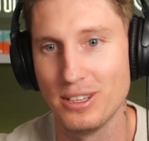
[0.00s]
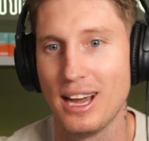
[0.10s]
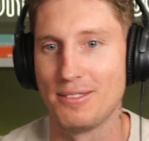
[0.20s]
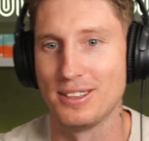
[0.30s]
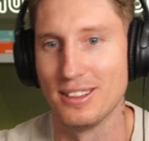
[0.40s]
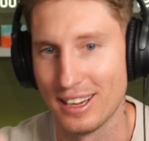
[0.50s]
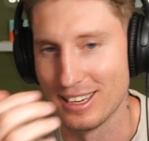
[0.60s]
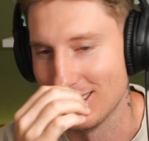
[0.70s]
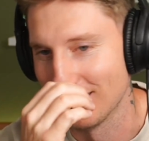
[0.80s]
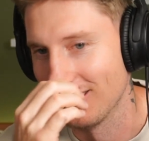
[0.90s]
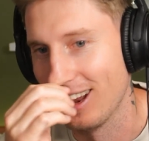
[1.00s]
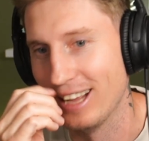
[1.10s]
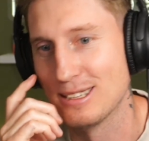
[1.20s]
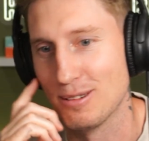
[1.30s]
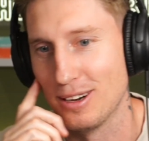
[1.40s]
have to, like you said,
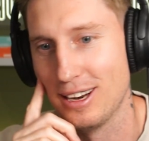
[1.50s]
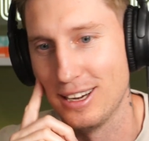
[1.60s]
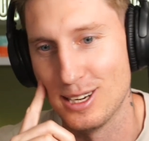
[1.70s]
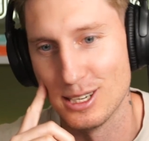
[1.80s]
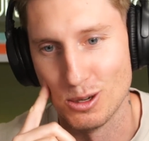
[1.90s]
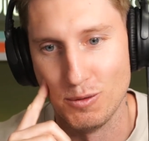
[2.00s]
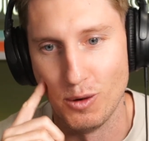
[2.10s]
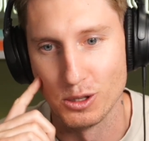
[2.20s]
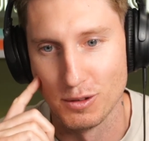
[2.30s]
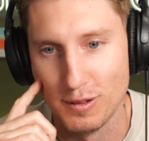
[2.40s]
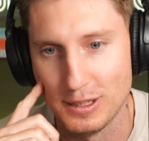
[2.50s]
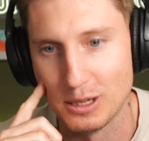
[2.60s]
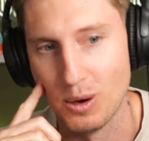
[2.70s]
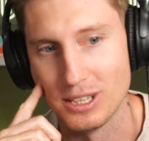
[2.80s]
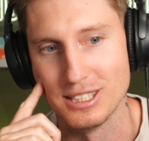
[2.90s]
answer an additional 450
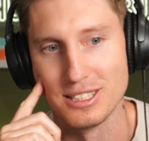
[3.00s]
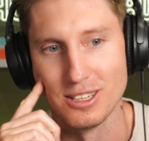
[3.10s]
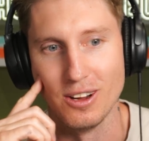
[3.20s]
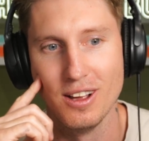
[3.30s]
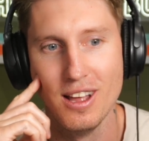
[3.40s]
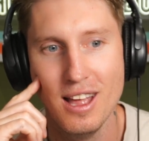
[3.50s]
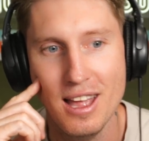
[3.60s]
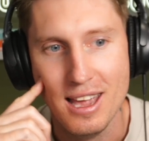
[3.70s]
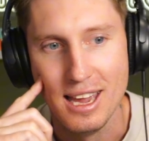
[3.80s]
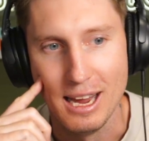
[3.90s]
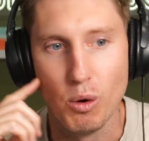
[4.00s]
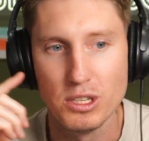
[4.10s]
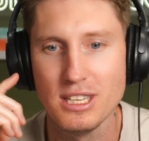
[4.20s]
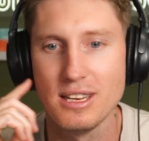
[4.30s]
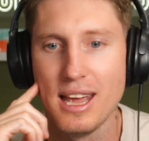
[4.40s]
questions. So it
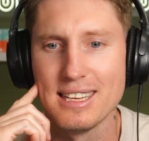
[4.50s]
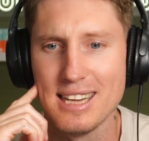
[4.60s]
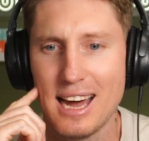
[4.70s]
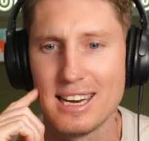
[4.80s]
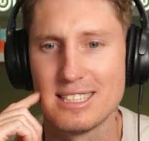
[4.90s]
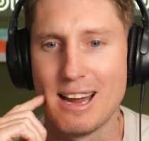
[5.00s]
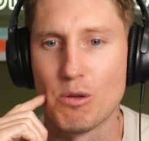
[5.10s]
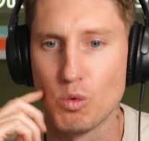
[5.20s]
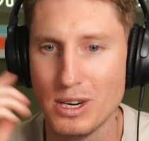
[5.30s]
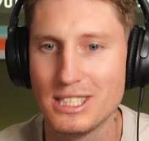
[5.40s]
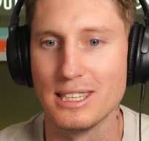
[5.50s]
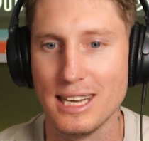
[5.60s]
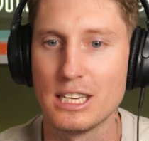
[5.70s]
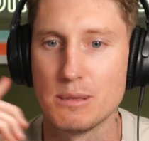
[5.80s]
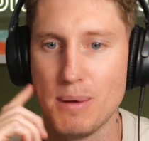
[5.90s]
wasn't as hard as I originally
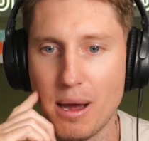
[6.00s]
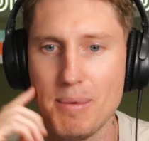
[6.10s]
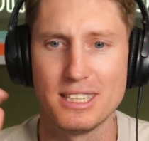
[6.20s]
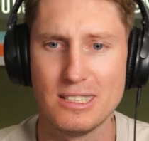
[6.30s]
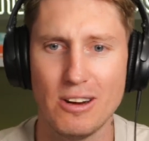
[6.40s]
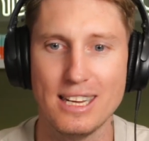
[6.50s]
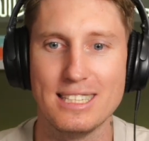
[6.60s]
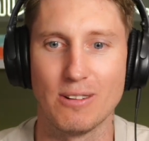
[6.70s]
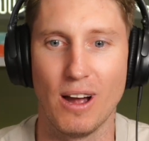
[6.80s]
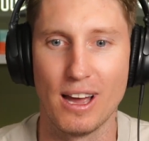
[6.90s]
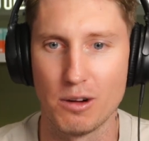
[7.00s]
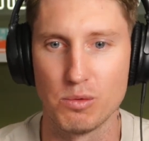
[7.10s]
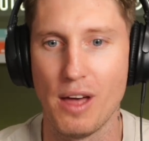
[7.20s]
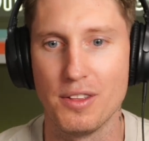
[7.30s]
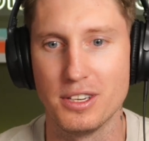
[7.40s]
expect. I mean, it's not easy, right? Like, I'd
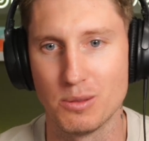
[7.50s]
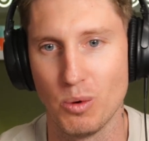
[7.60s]
rather just work